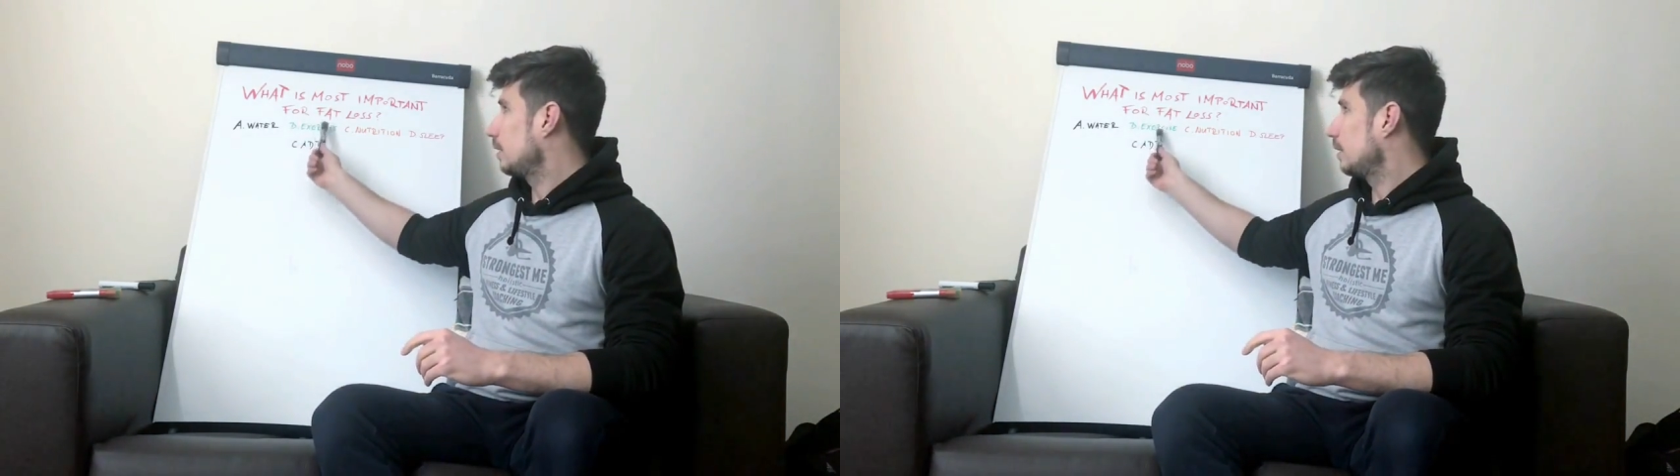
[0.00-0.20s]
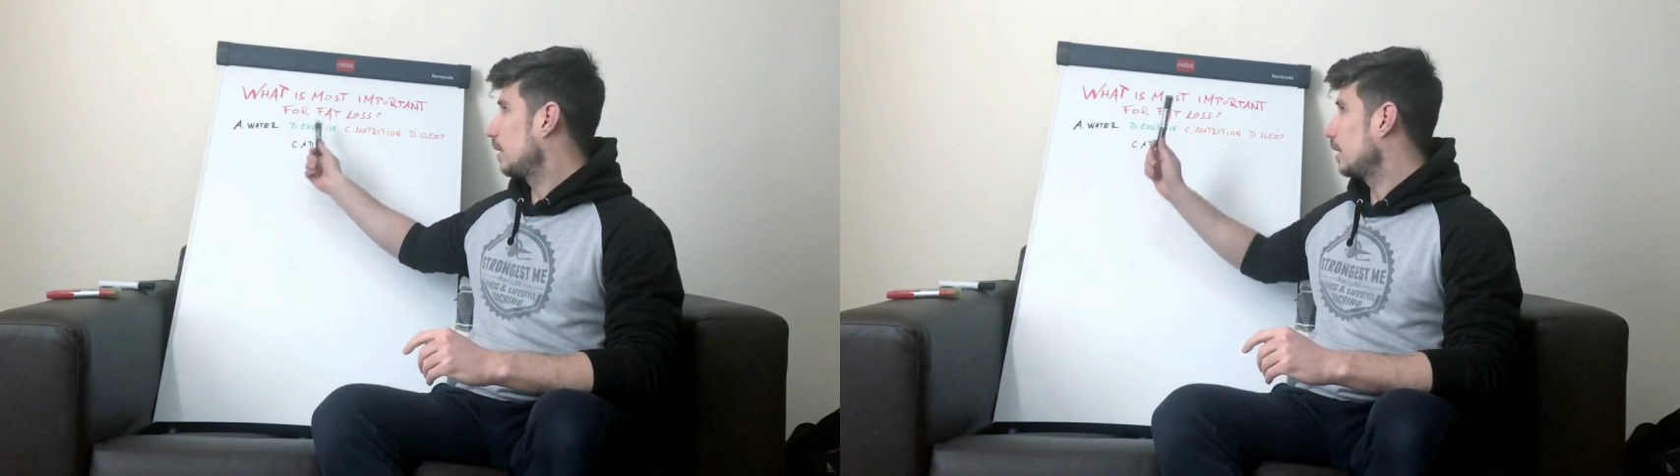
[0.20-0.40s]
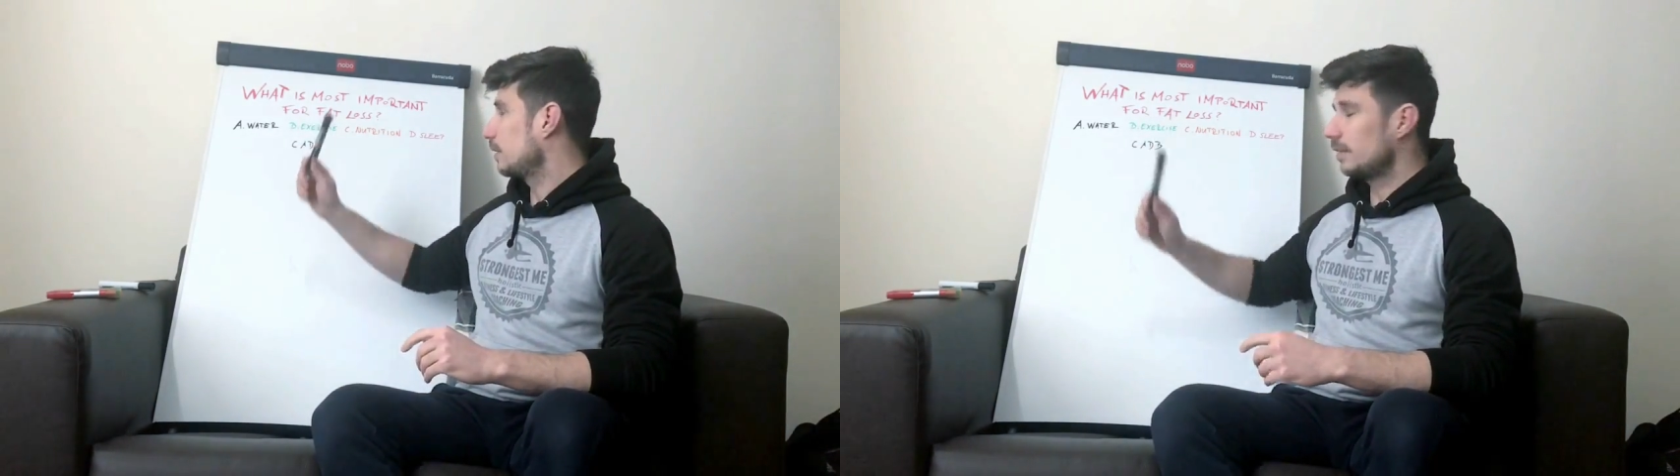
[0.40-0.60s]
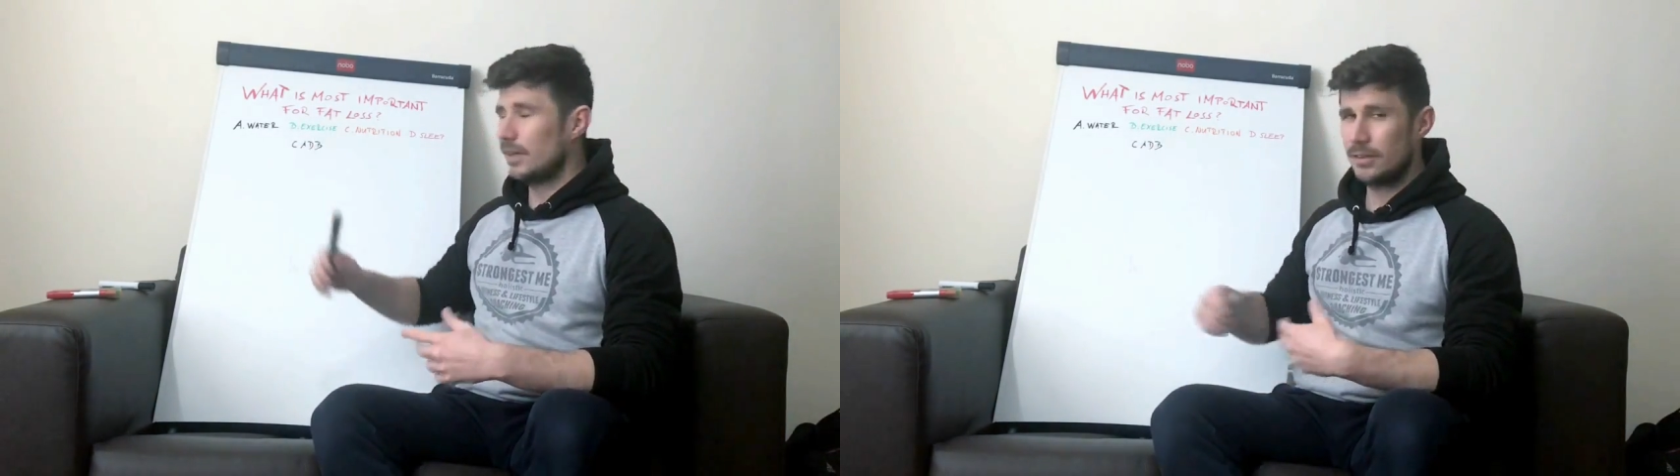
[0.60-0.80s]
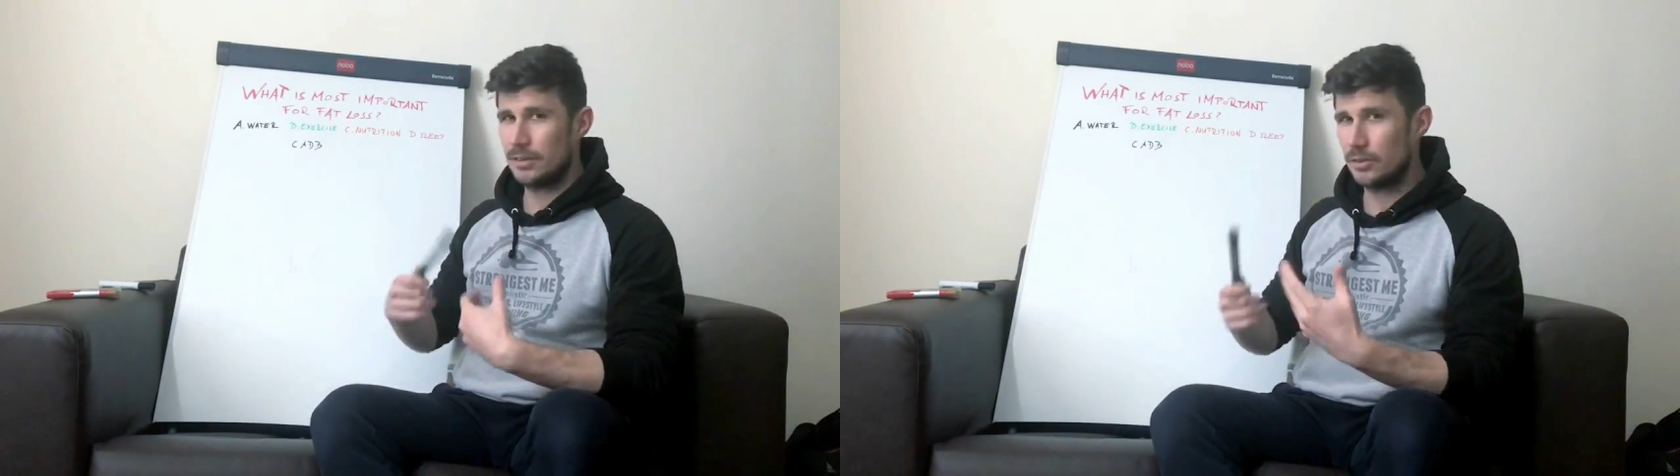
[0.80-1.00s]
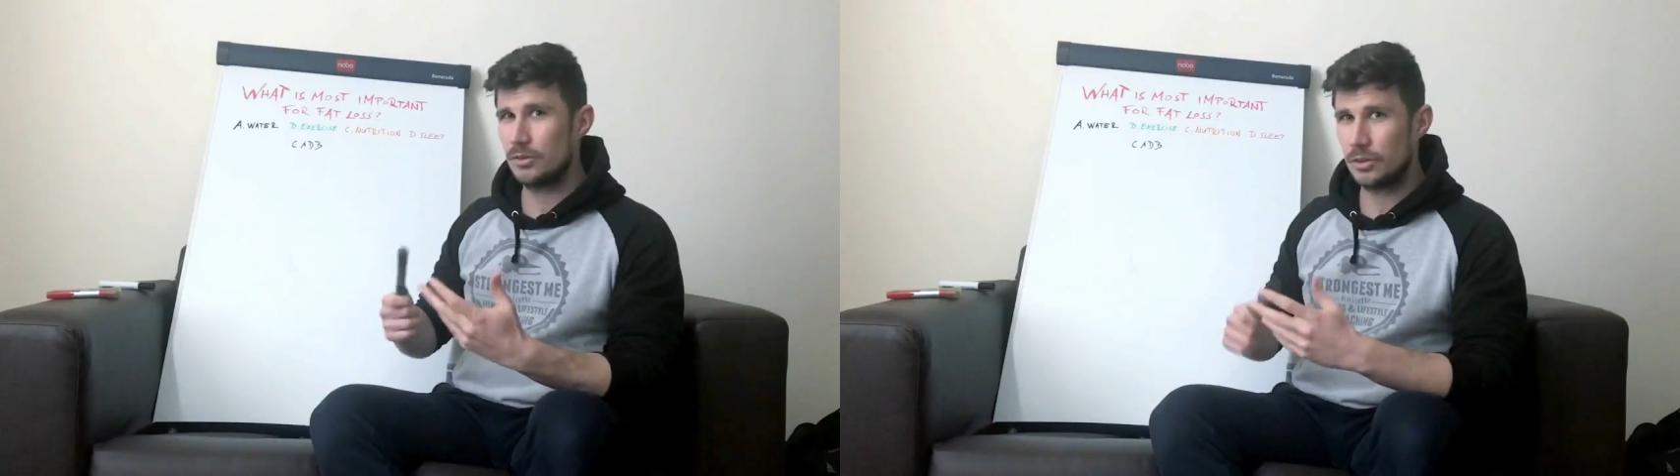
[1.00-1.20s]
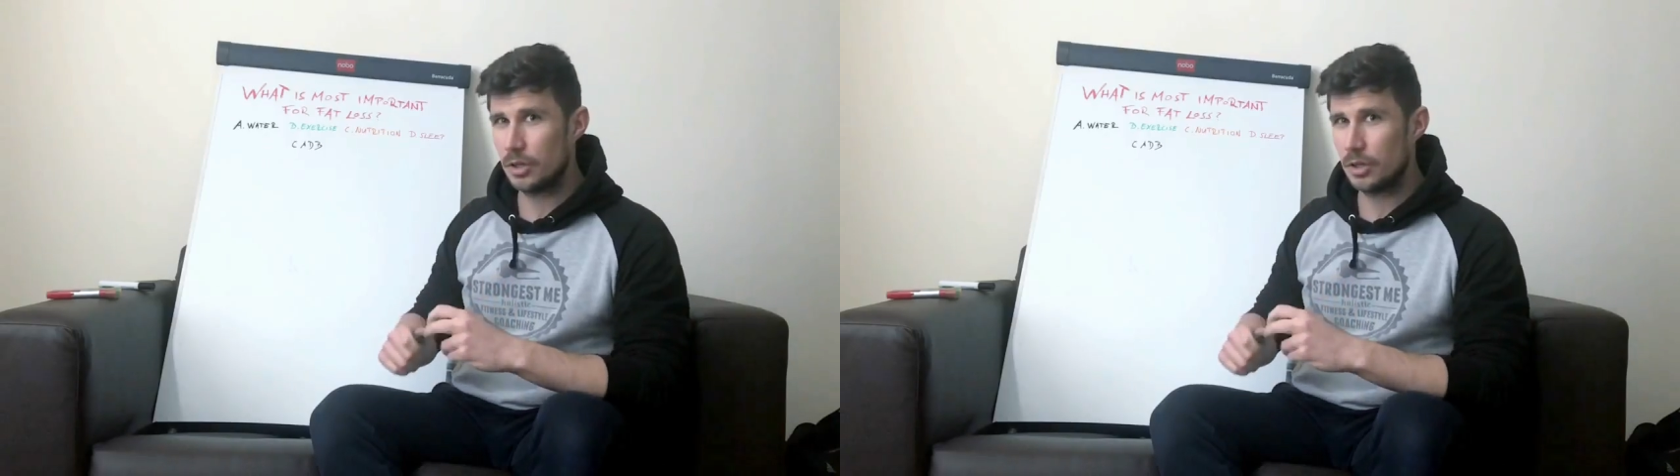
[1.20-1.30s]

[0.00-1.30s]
that exercise is not the